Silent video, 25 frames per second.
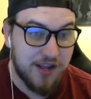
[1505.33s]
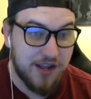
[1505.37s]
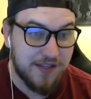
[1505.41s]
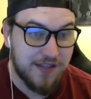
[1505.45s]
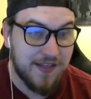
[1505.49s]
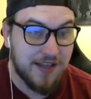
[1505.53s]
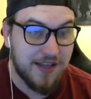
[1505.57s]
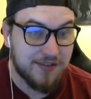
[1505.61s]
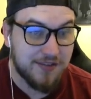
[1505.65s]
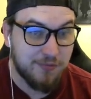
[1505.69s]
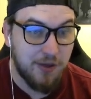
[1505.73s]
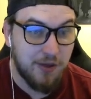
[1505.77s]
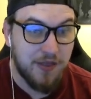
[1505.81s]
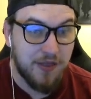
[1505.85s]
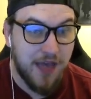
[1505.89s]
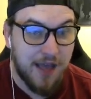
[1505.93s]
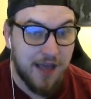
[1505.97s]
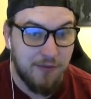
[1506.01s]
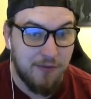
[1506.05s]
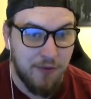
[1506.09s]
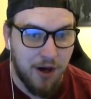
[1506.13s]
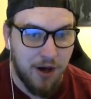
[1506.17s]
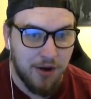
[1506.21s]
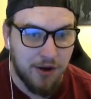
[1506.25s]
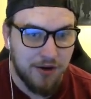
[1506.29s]
That's what
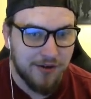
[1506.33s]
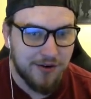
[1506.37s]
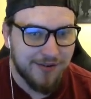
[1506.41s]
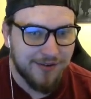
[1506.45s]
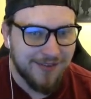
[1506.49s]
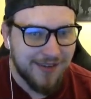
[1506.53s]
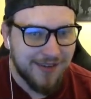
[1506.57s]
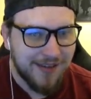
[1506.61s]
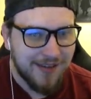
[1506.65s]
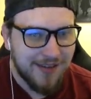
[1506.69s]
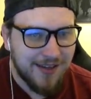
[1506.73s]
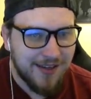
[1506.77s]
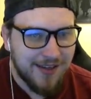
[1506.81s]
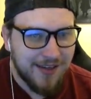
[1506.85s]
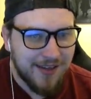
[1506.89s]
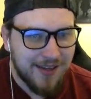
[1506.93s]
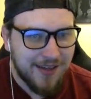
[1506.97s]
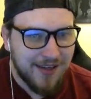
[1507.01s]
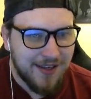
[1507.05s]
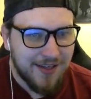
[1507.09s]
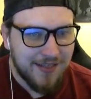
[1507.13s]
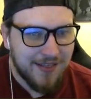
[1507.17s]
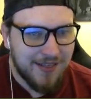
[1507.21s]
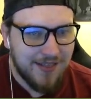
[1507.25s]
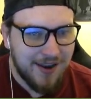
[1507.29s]
they want.
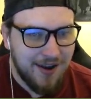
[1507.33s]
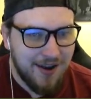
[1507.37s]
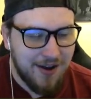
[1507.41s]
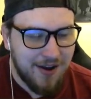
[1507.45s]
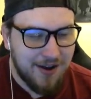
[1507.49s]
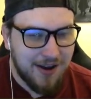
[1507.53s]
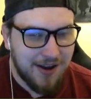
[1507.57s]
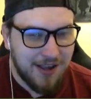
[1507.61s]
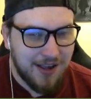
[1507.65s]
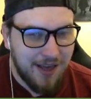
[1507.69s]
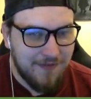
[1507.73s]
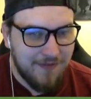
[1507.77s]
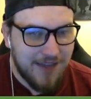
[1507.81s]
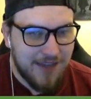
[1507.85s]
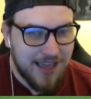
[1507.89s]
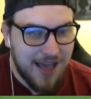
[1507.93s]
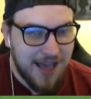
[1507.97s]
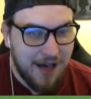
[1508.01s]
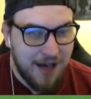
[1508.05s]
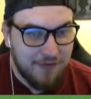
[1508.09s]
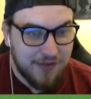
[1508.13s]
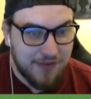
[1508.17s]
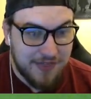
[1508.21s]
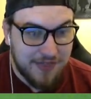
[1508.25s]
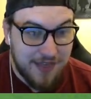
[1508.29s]
They're not going to let me
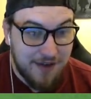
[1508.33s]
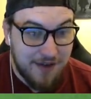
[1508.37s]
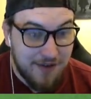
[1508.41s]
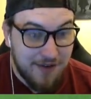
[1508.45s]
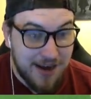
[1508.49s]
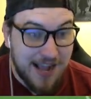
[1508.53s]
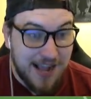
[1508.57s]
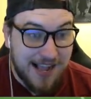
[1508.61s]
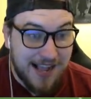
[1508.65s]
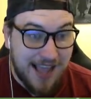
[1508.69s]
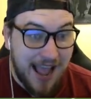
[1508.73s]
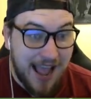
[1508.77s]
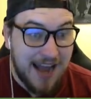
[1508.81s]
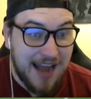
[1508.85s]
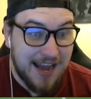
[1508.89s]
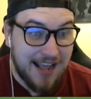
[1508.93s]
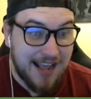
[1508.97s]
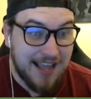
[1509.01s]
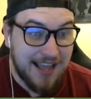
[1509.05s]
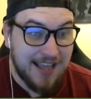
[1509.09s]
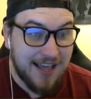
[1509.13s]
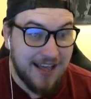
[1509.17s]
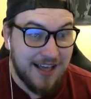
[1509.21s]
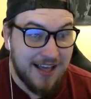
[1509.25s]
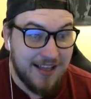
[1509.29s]
have it. They're in again
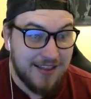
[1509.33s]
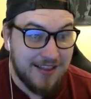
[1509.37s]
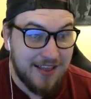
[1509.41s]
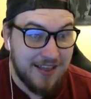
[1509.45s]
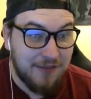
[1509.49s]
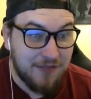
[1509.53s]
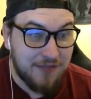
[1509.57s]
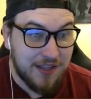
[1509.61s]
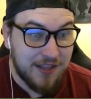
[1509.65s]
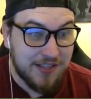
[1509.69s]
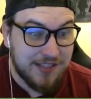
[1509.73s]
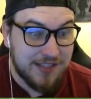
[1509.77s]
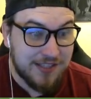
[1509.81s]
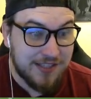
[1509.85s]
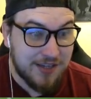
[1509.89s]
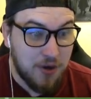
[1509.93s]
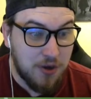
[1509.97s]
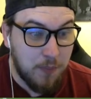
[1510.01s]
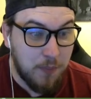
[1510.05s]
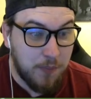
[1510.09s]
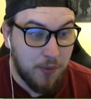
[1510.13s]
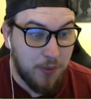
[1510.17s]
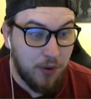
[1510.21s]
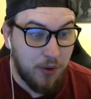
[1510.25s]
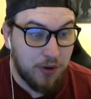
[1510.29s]
here. If this is a
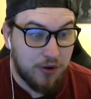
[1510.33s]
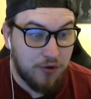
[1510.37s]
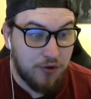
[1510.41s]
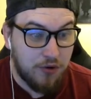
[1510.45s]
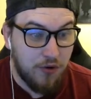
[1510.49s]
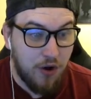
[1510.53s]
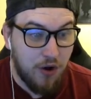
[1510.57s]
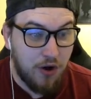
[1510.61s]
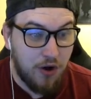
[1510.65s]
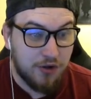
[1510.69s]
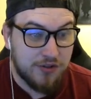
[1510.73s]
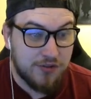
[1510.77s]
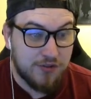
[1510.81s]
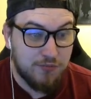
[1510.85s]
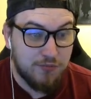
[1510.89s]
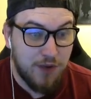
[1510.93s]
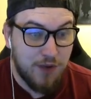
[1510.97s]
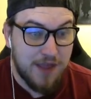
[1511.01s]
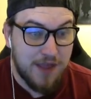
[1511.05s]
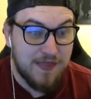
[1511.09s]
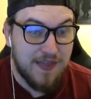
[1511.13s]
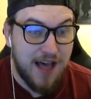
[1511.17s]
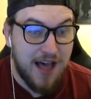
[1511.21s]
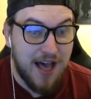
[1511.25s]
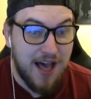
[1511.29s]
good ball across,
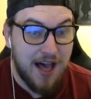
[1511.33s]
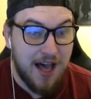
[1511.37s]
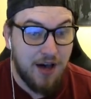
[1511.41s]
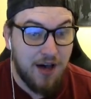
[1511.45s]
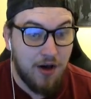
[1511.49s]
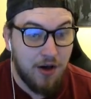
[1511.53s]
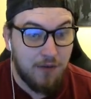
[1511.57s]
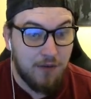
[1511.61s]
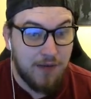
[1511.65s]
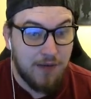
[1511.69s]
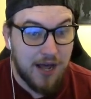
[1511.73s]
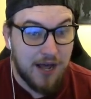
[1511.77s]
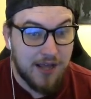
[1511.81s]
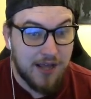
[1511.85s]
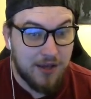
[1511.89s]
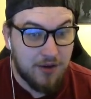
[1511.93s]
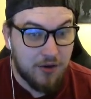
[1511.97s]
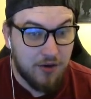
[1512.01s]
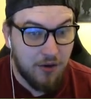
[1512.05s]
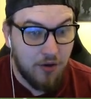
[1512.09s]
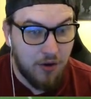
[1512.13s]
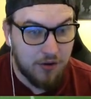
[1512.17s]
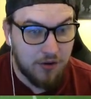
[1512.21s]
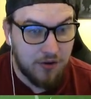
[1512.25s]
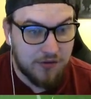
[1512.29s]
win that. Oh, my
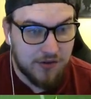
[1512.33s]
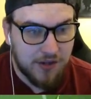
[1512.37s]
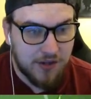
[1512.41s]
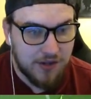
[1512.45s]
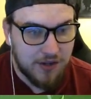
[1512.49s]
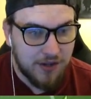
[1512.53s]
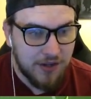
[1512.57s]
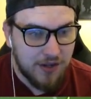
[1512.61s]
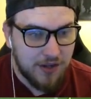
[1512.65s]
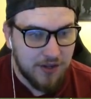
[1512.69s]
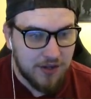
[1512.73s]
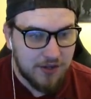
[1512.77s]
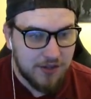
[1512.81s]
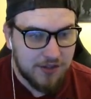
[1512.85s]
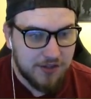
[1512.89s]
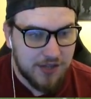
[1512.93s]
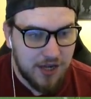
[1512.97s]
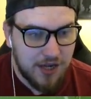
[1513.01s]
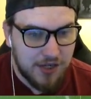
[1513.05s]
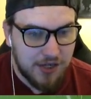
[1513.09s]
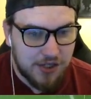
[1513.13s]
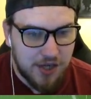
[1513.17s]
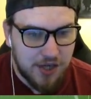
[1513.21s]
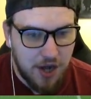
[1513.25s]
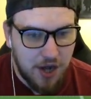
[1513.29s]
God.
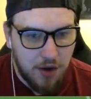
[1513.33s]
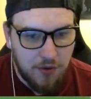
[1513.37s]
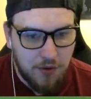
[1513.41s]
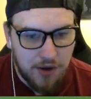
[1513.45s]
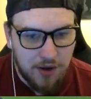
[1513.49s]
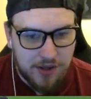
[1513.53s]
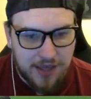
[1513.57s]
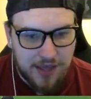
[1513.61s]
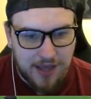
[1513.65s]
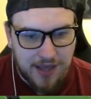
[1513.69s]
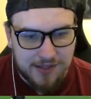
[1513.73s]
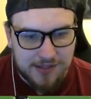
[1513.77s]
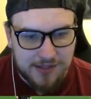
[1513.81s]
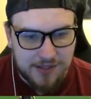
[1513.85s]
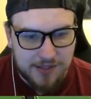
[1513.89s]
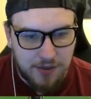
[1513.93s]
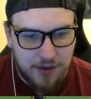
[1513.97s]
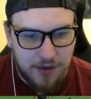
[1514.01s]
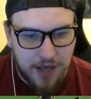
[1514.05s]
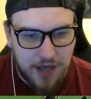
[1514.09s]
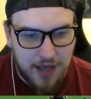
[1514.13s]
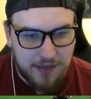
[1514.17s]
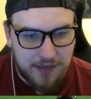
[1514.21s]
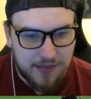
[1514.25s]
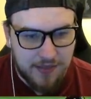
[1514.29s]
Sergio gets to
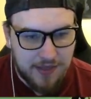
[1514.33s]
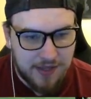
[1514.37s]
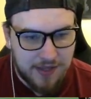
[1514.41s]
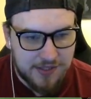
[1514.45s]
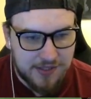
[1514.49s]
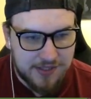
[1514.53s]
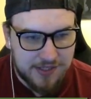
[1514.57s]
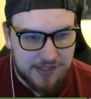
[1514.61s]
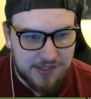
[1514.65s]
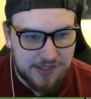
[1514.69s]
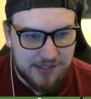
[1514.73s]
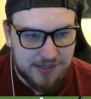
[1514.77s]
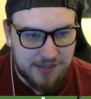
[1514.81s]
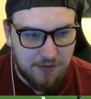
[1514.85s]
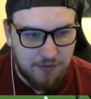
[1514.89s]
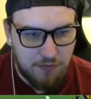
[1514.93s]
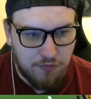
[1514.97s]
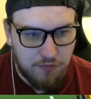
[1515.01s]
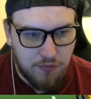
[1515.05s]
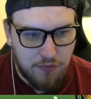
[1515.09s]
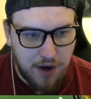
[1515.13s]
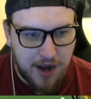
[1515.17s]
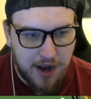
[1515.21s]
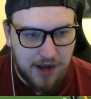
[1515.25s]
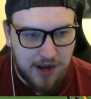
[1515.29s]
it. This is
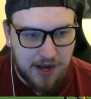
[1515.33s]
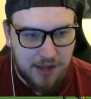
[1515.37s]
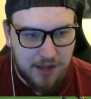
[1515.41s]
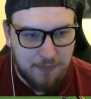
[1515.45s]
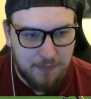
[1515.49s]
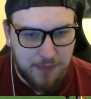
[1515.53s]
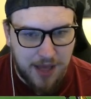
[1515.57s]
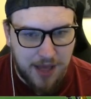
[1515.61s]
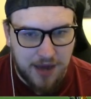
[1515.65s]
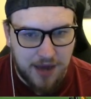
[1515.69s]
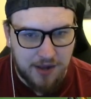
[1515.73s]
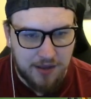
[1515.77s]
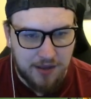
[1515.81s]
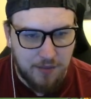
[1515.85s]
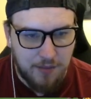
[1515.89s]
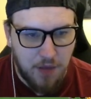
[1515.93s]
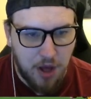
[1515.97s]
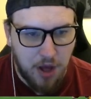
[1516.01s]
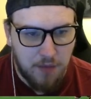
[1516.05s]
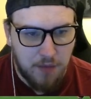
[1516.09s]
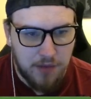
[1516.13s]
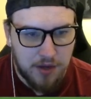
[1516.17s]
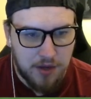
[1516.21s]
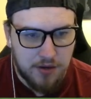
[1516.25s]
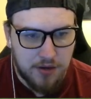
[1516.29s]
really bad at the
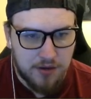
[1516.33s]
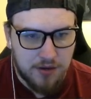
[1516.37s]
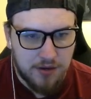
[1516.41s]
moment.